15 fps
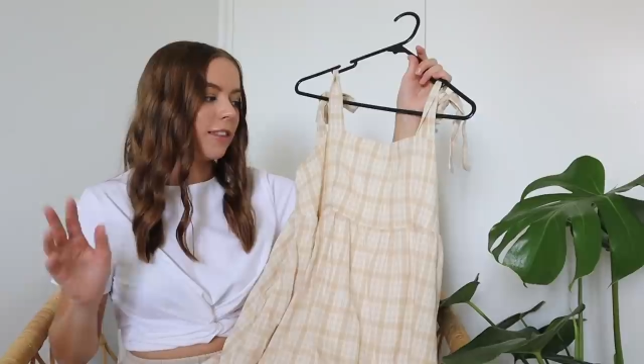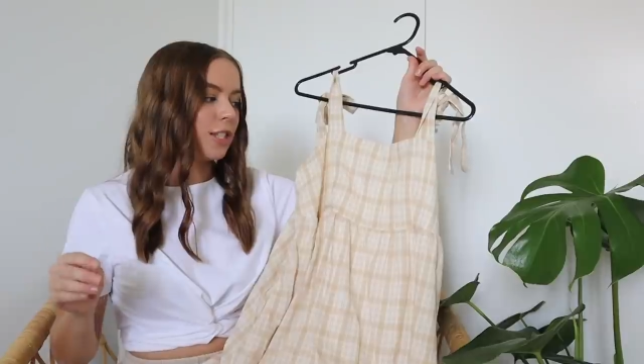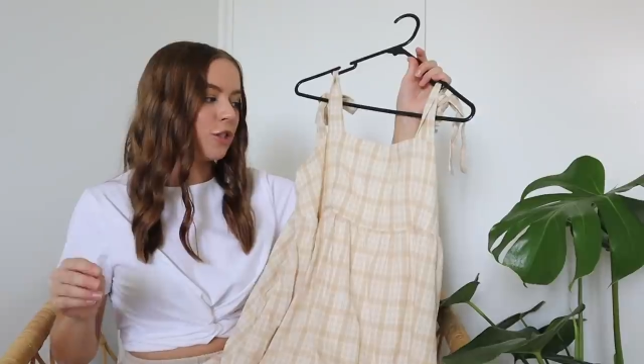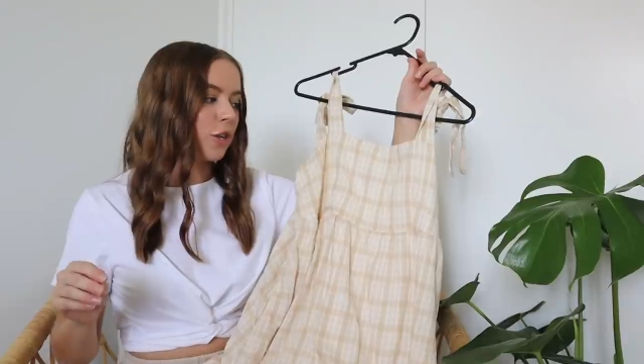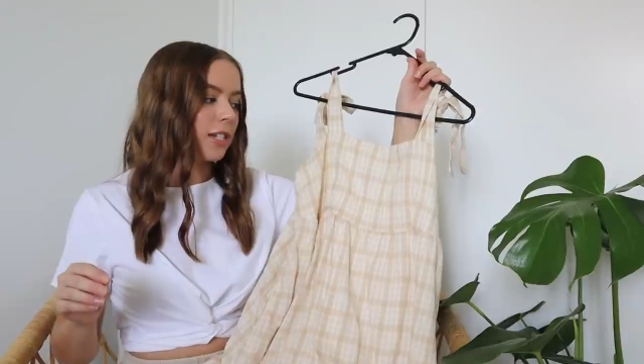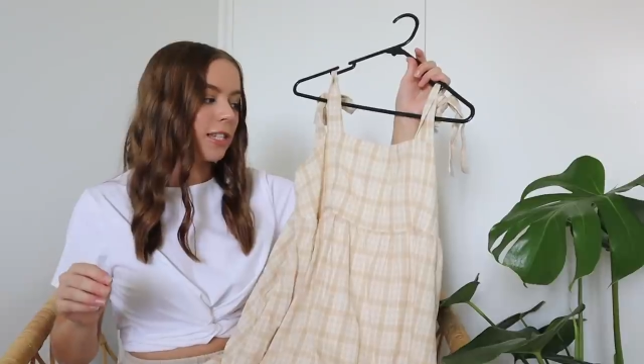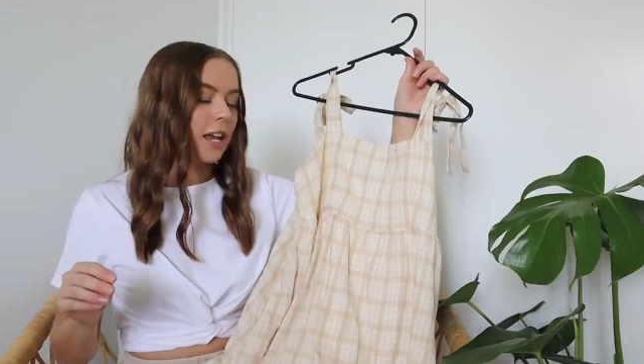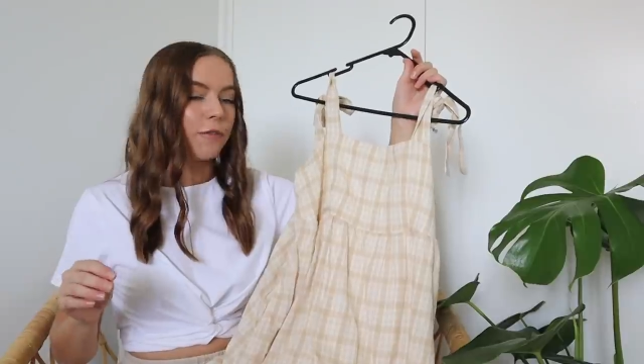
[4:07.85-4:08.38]
This
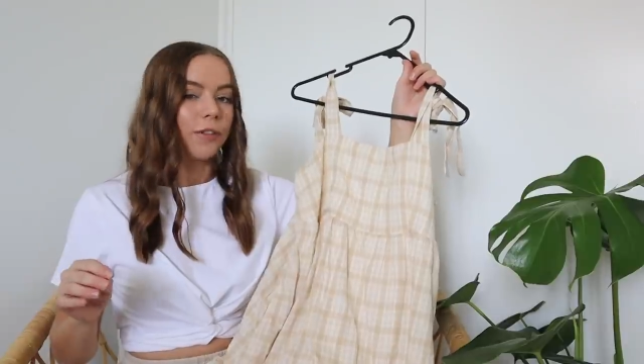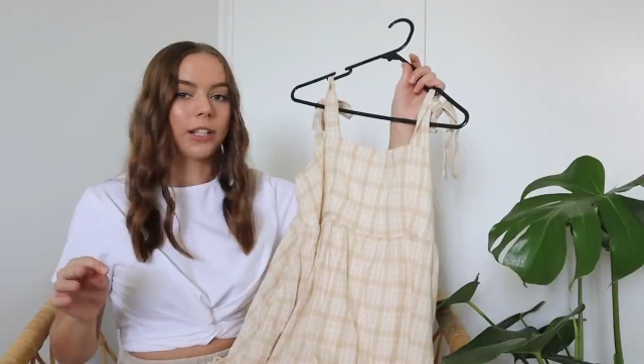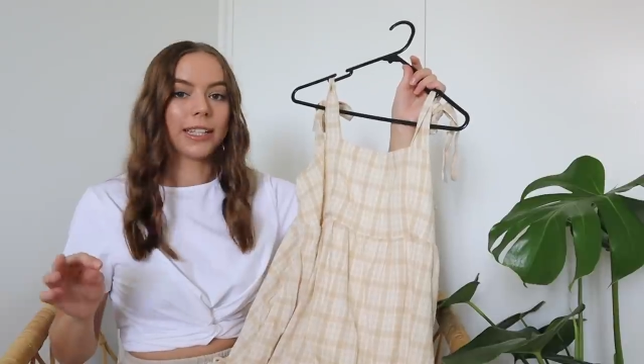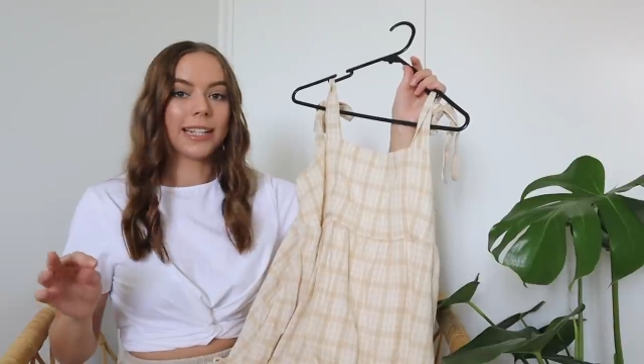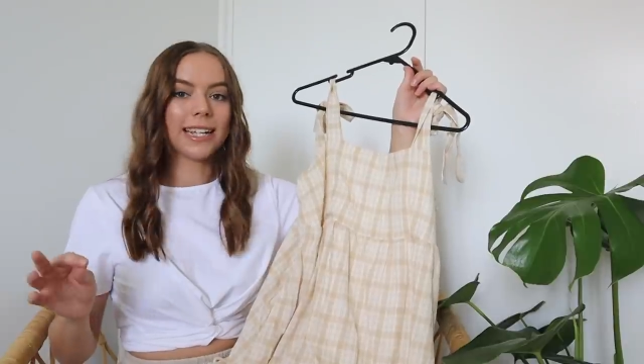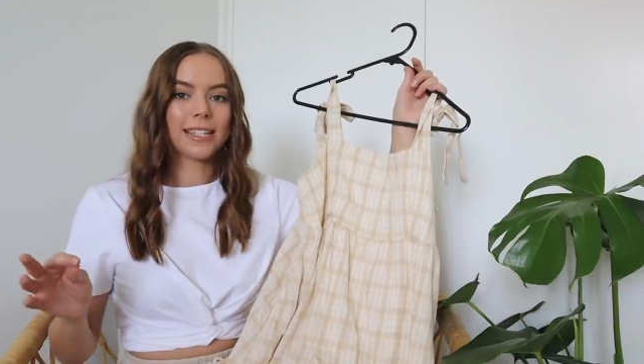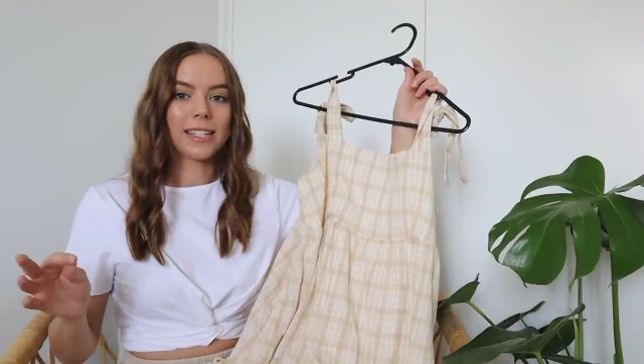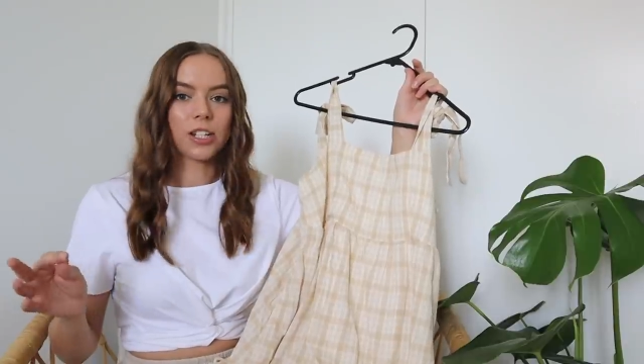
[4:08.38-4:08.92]
dress
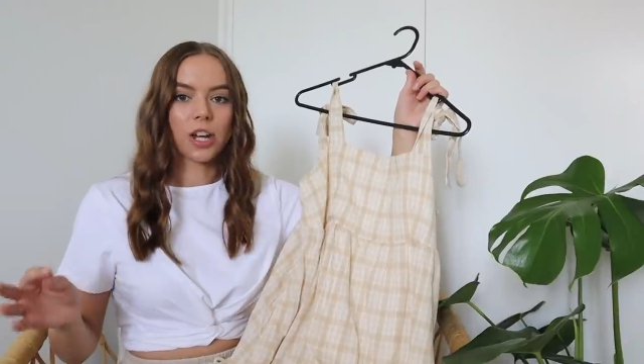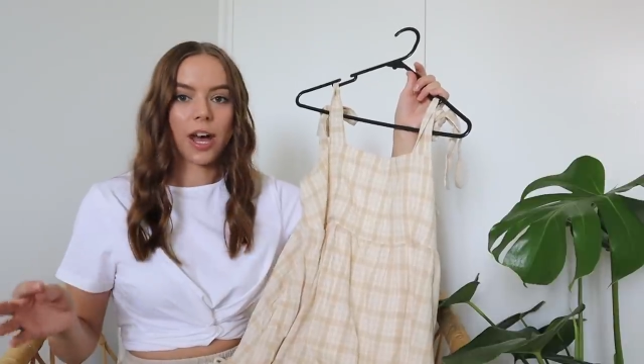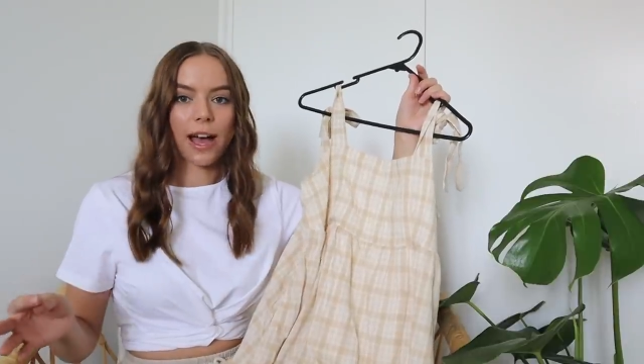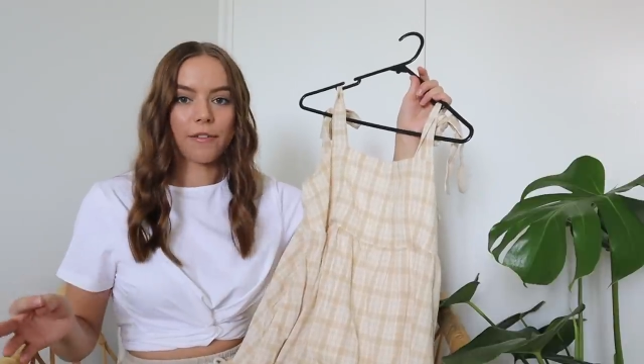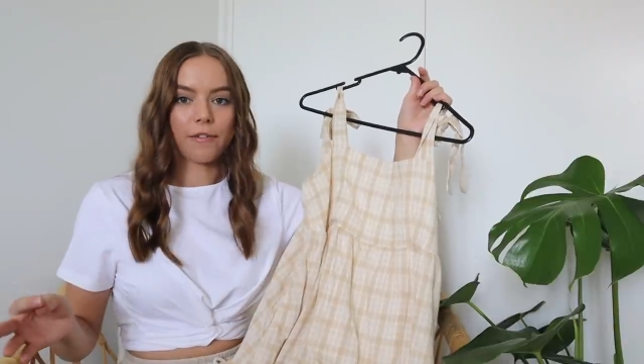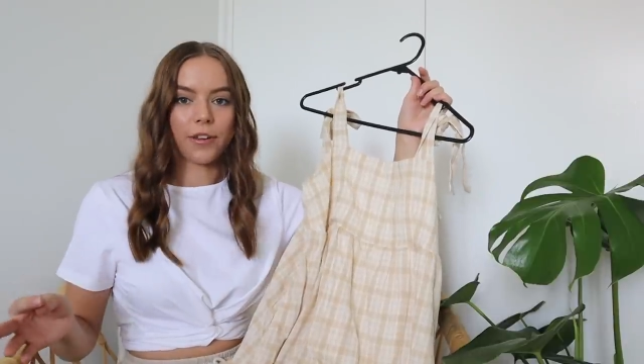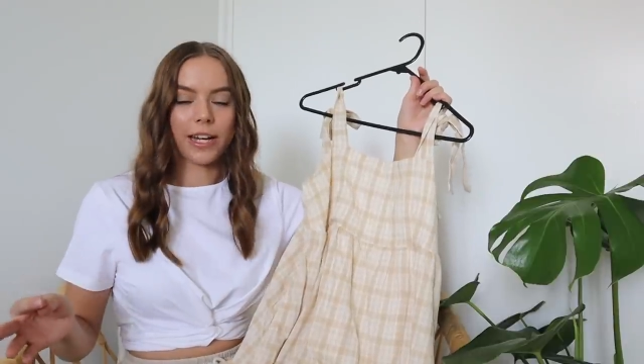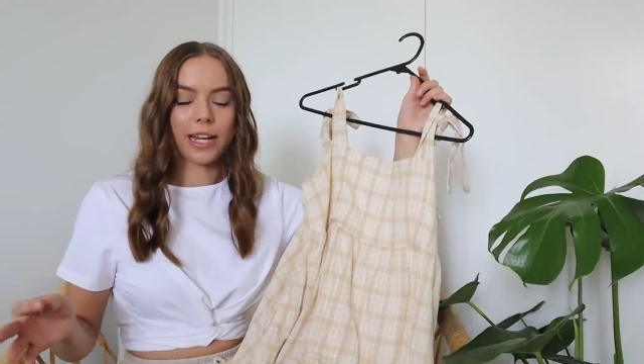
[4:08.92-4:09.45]
definitely isn't
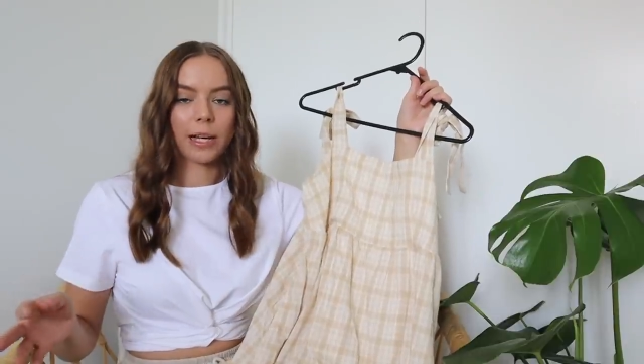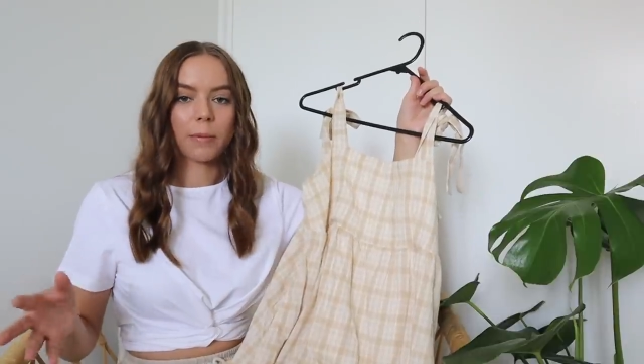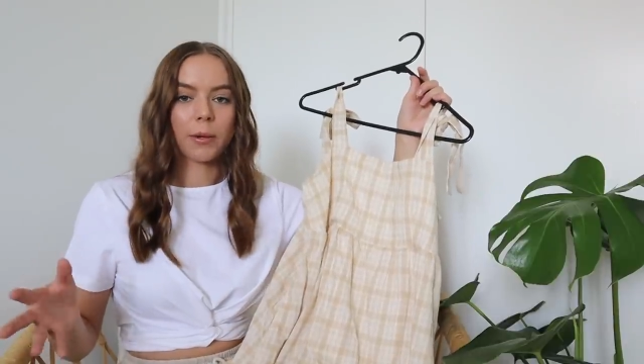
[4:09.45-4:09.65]
tight fitting,